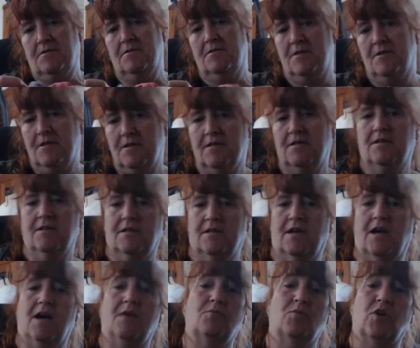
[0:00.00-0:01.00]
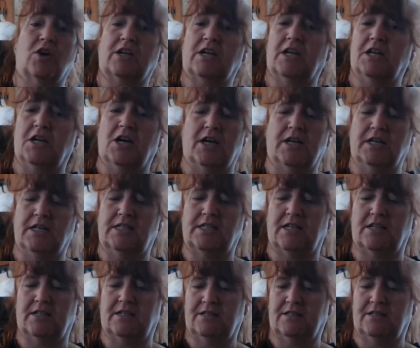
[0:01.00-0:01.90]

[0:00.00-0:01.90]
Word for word: I'm working on it.